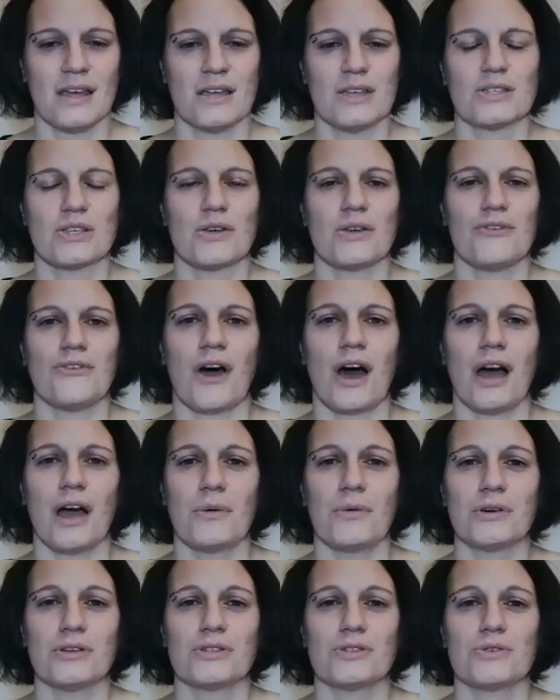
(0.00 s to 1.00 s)
So if I
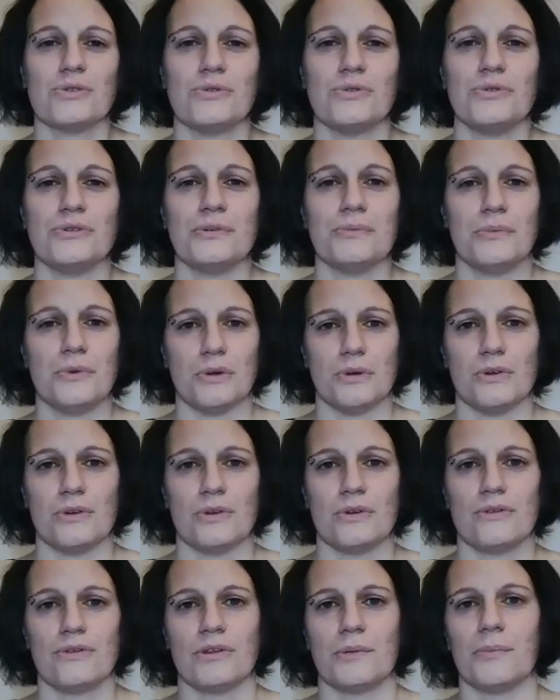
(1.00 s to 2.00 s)
was to
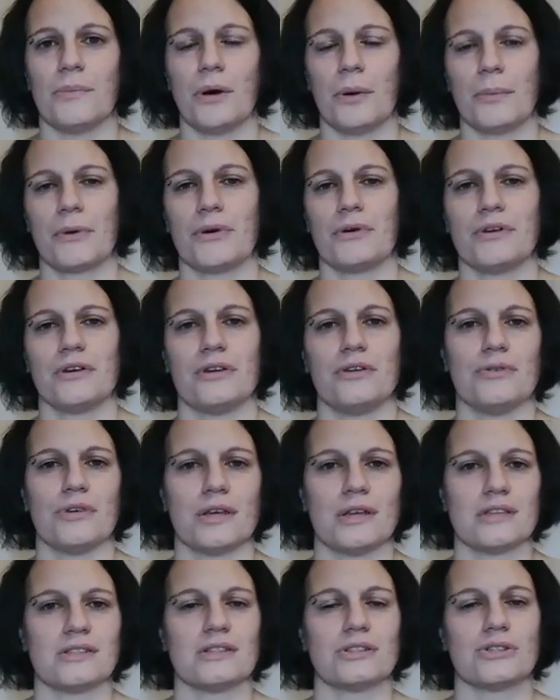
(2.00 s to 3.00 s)
remove the popcorn, the
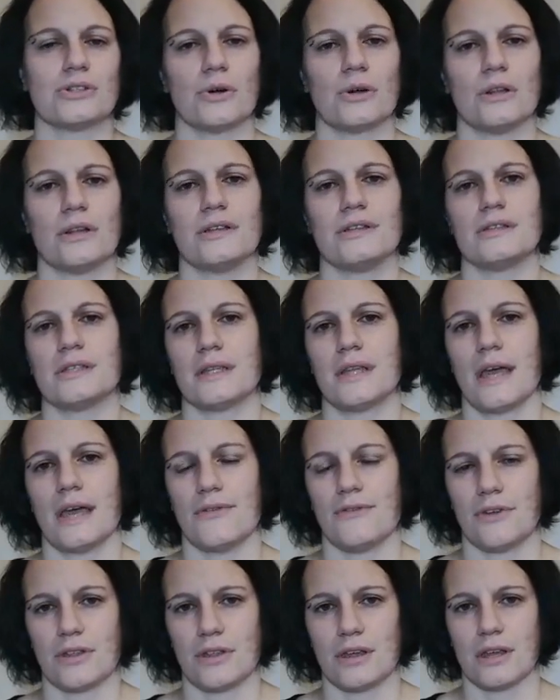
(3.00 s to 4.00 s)
drinks, the chocolates,
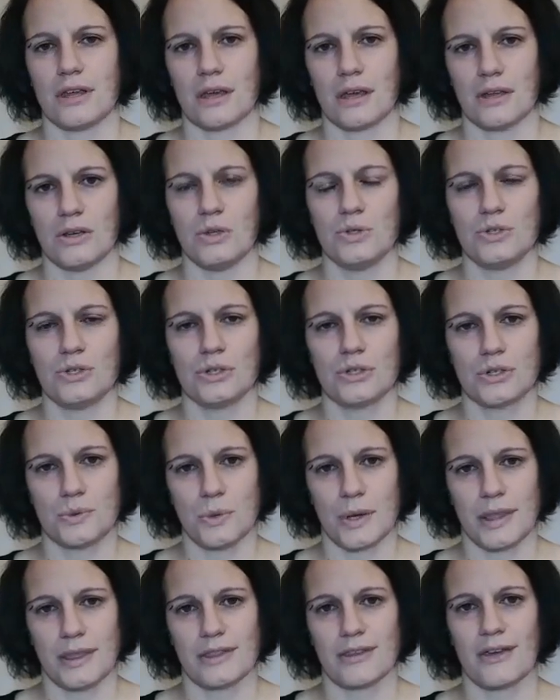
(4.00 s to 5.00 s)
everything, and you just
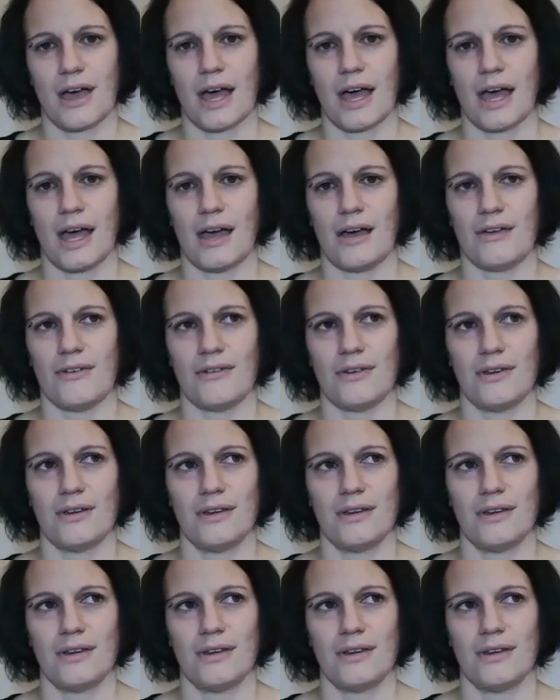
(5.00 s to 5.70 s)
went to have